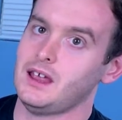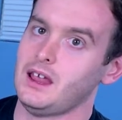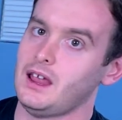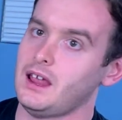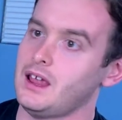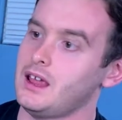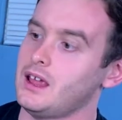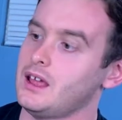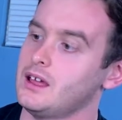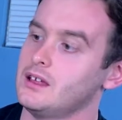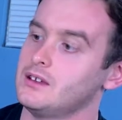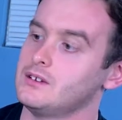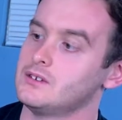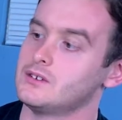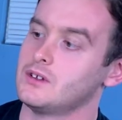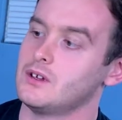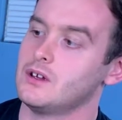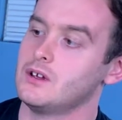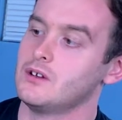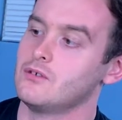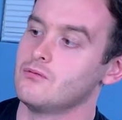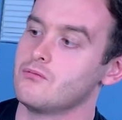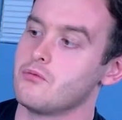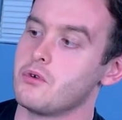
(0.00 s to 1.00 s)
And
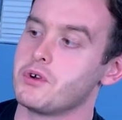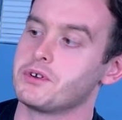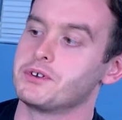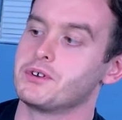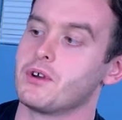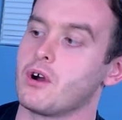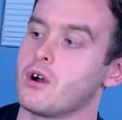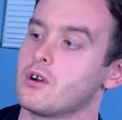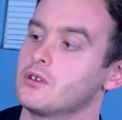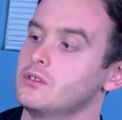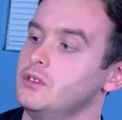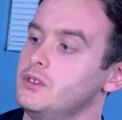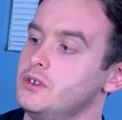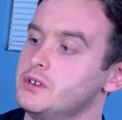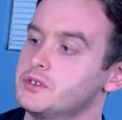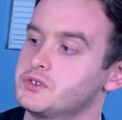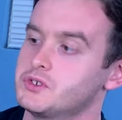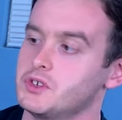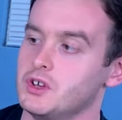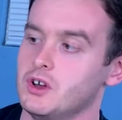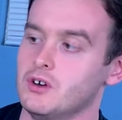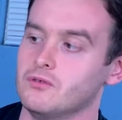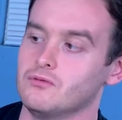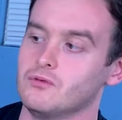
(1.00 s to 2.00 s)
regardless
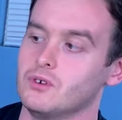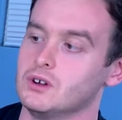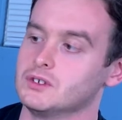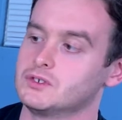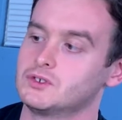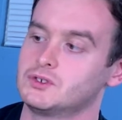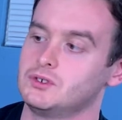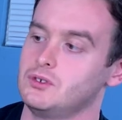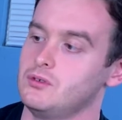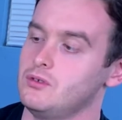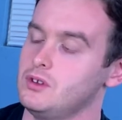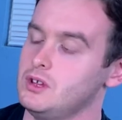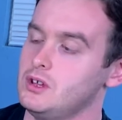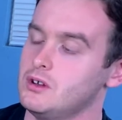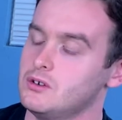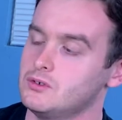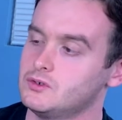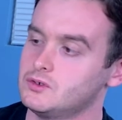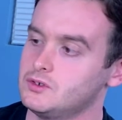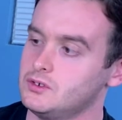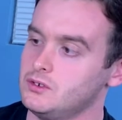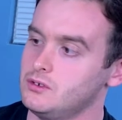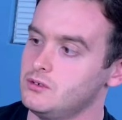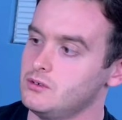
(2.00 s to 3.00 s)
of what
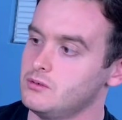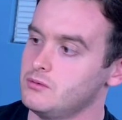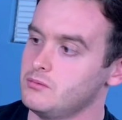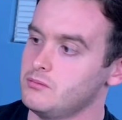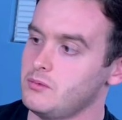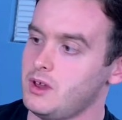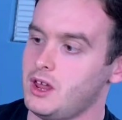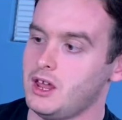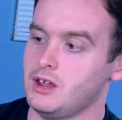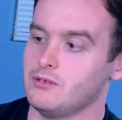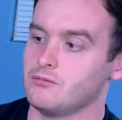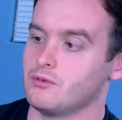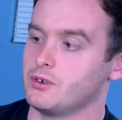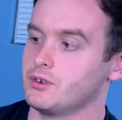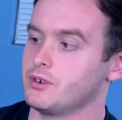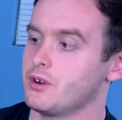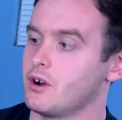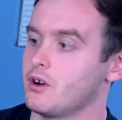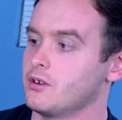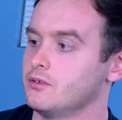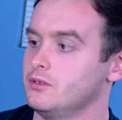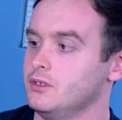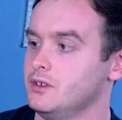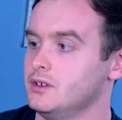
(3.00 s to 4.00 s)
studios do, and
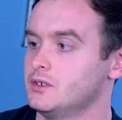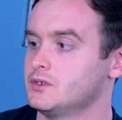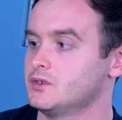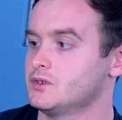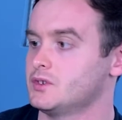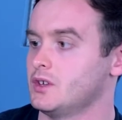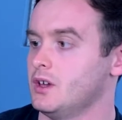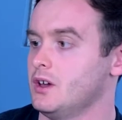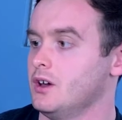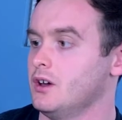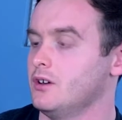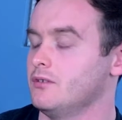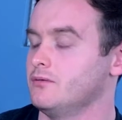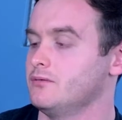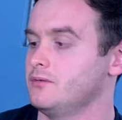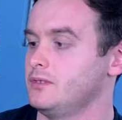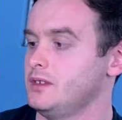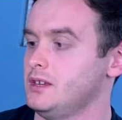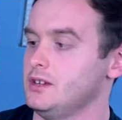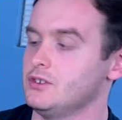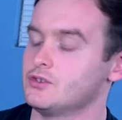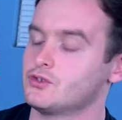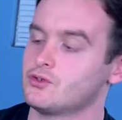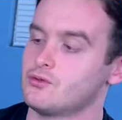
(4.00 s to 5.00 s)
regardless of
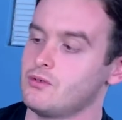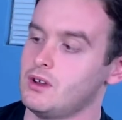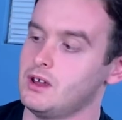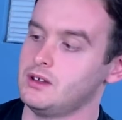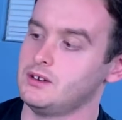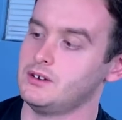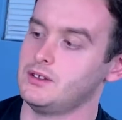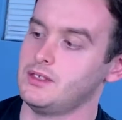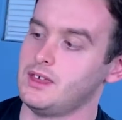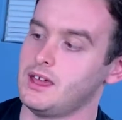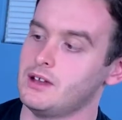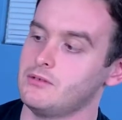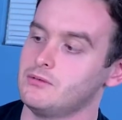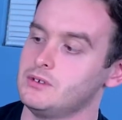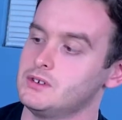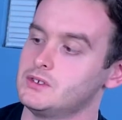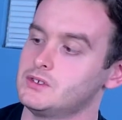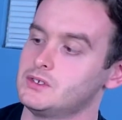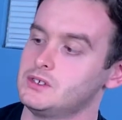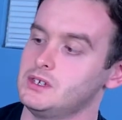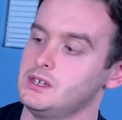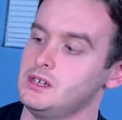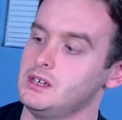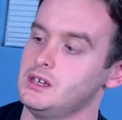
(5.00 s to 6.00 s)
the trend that we
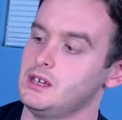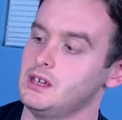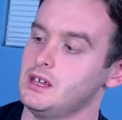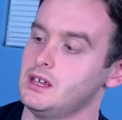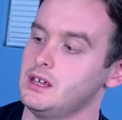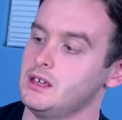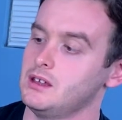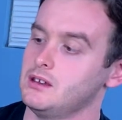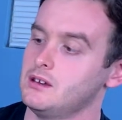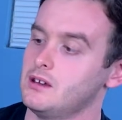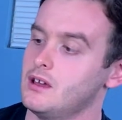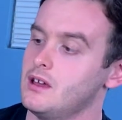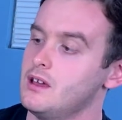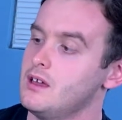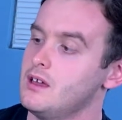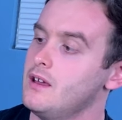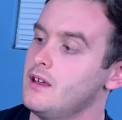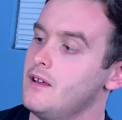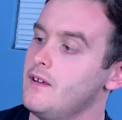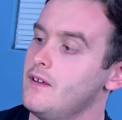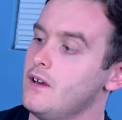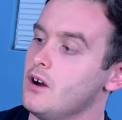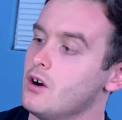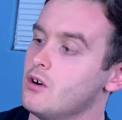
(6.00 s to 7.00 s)
see in
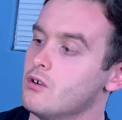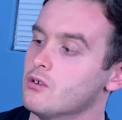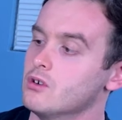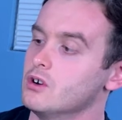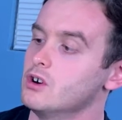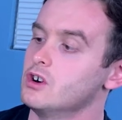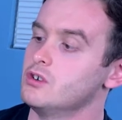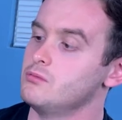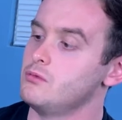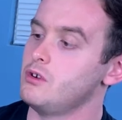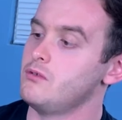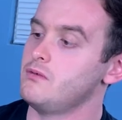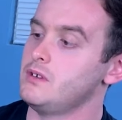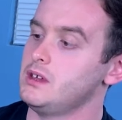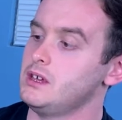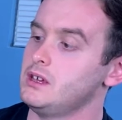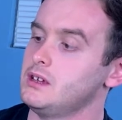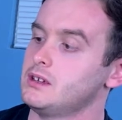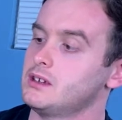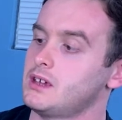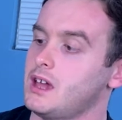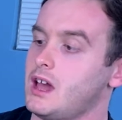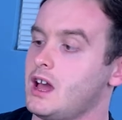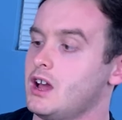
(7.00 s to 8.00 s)
horror movie
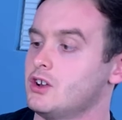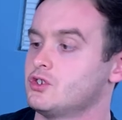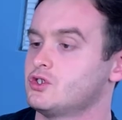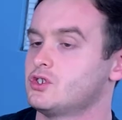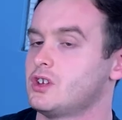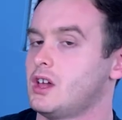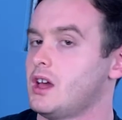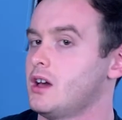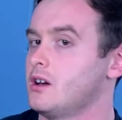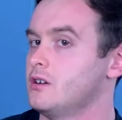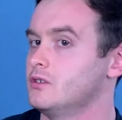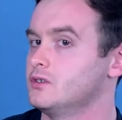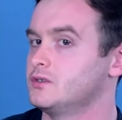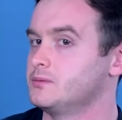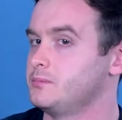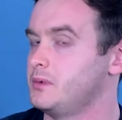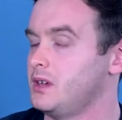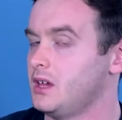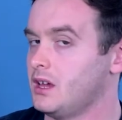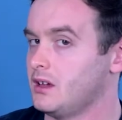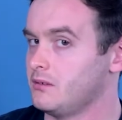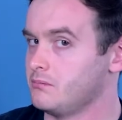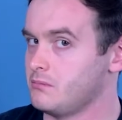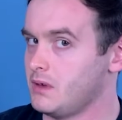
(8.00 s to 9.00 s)
cash cows
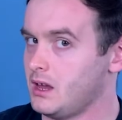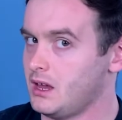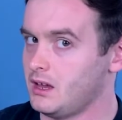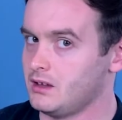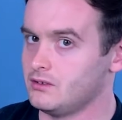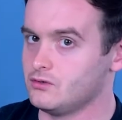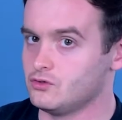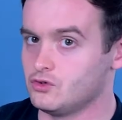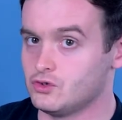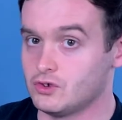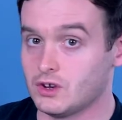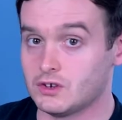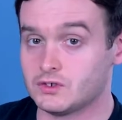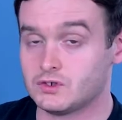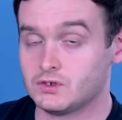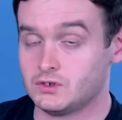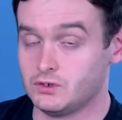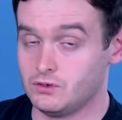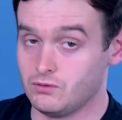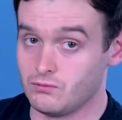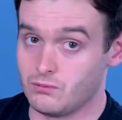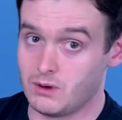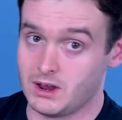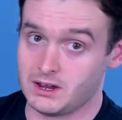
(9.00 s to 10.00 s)
being made just
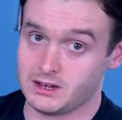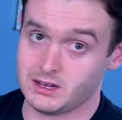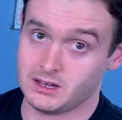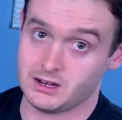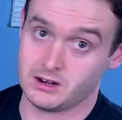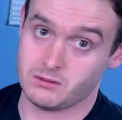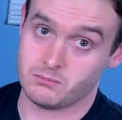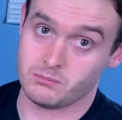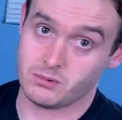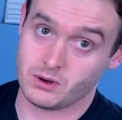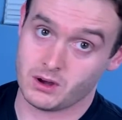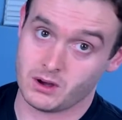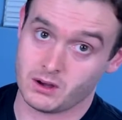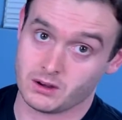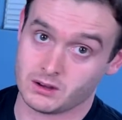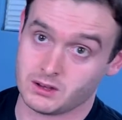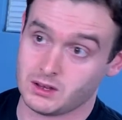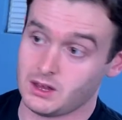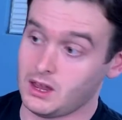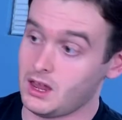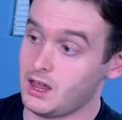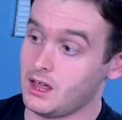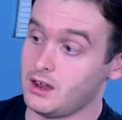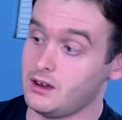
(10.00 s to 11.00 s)
to rake in a buck
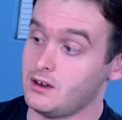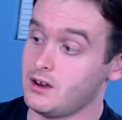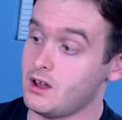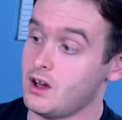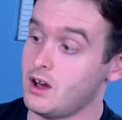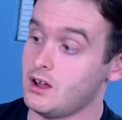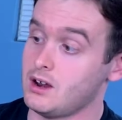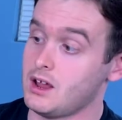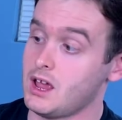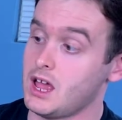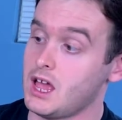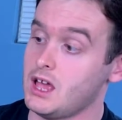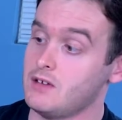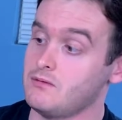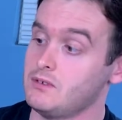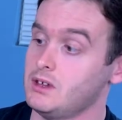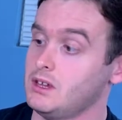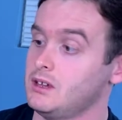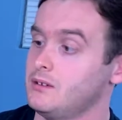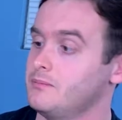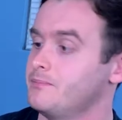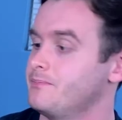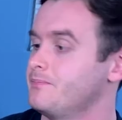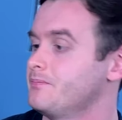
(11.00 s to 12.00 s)
and not
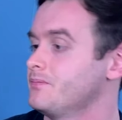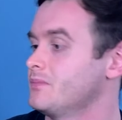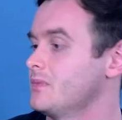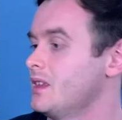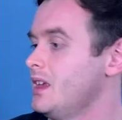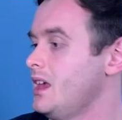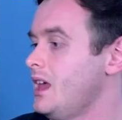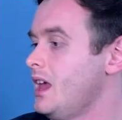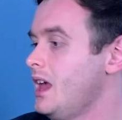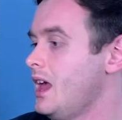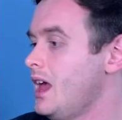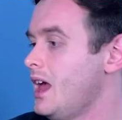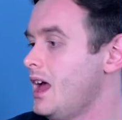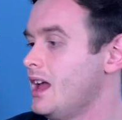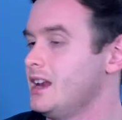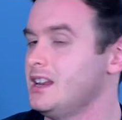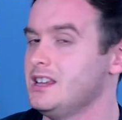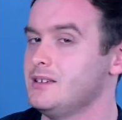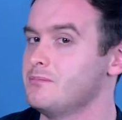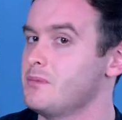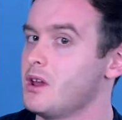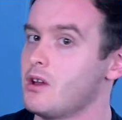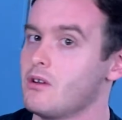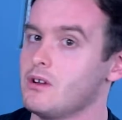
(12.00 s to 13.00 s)
having any
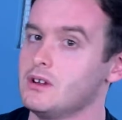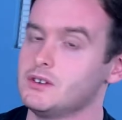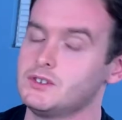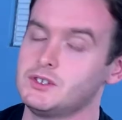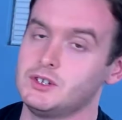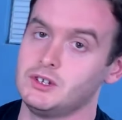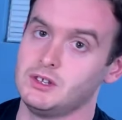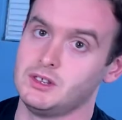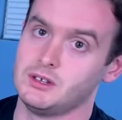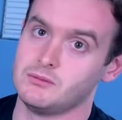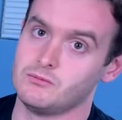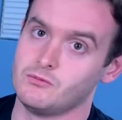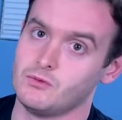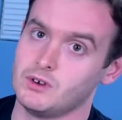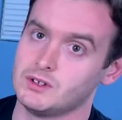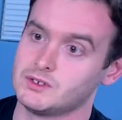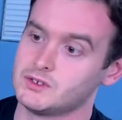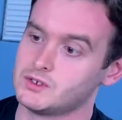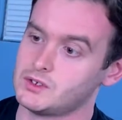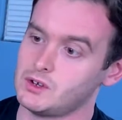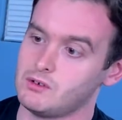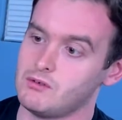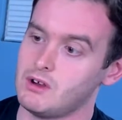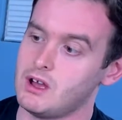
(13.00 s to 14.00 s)
merit to them
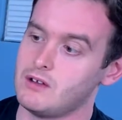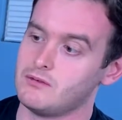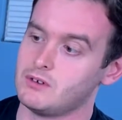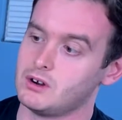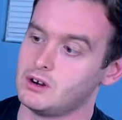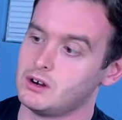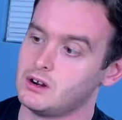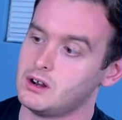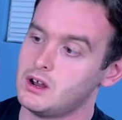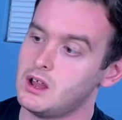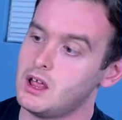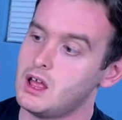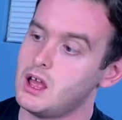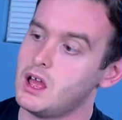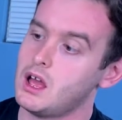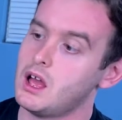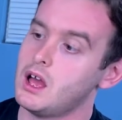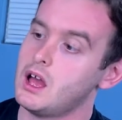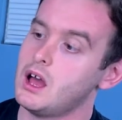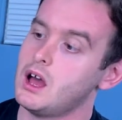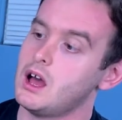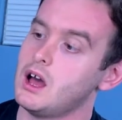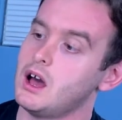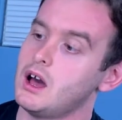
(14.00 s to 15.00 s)
whatsoever,
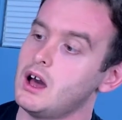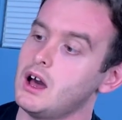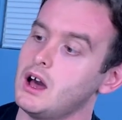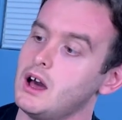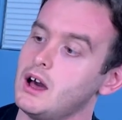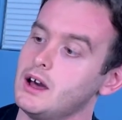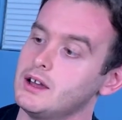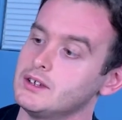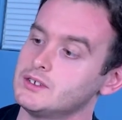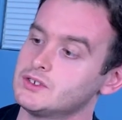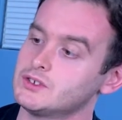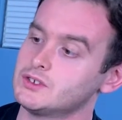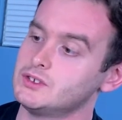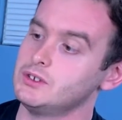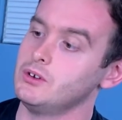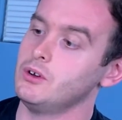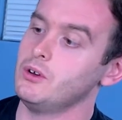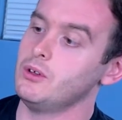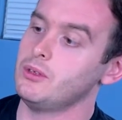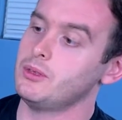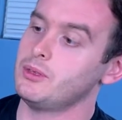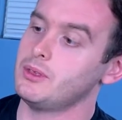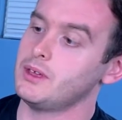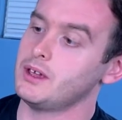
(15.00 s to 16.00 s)
I
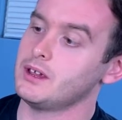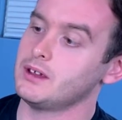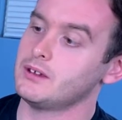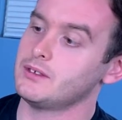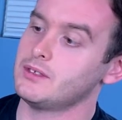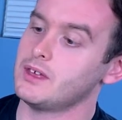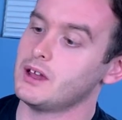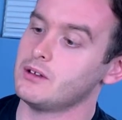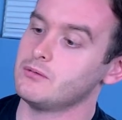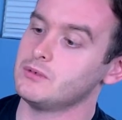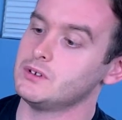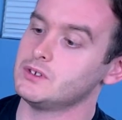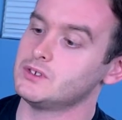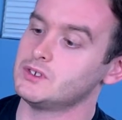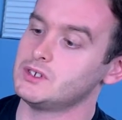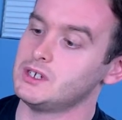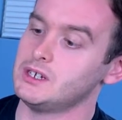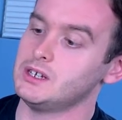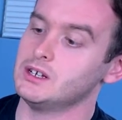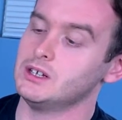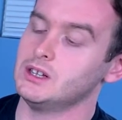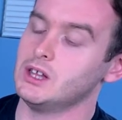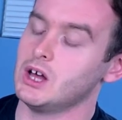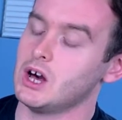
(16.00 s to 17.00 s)
still think that we
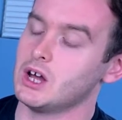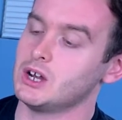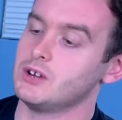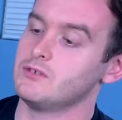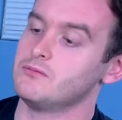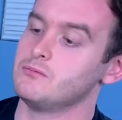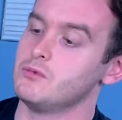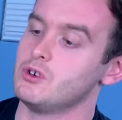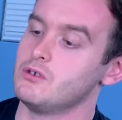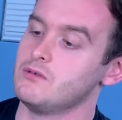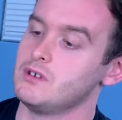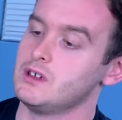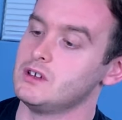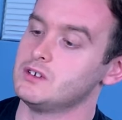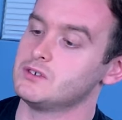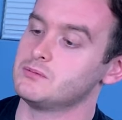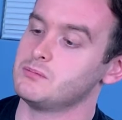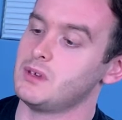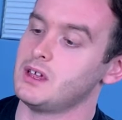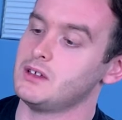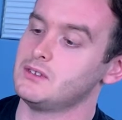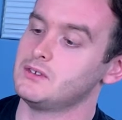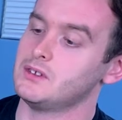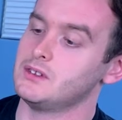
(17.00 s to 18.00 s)
see a lot of movies
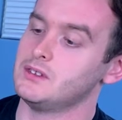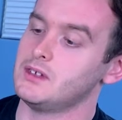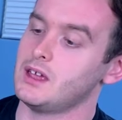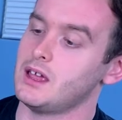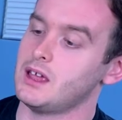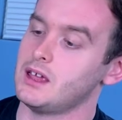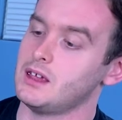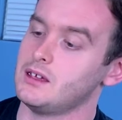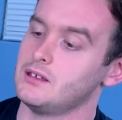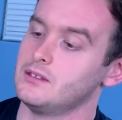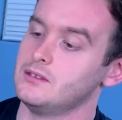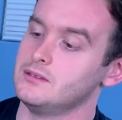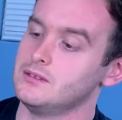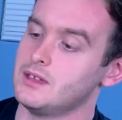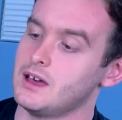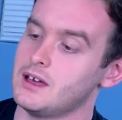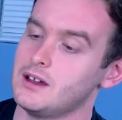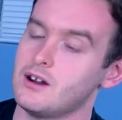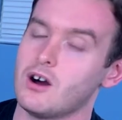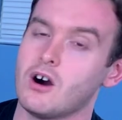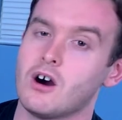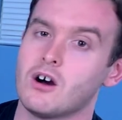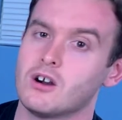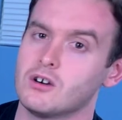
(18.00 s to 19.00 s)
made today
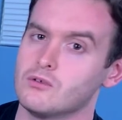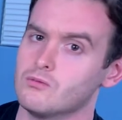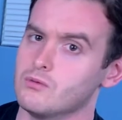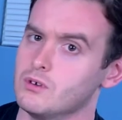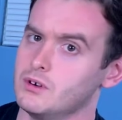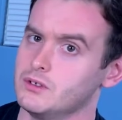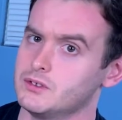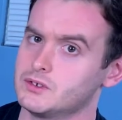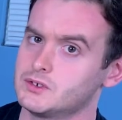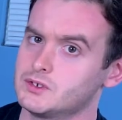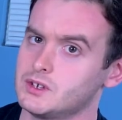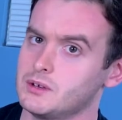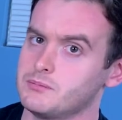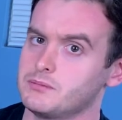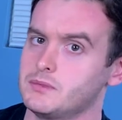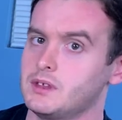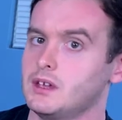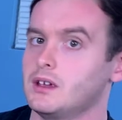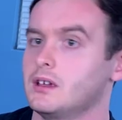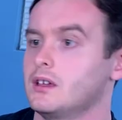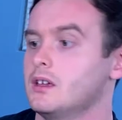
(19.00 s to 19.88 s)
that are worth something,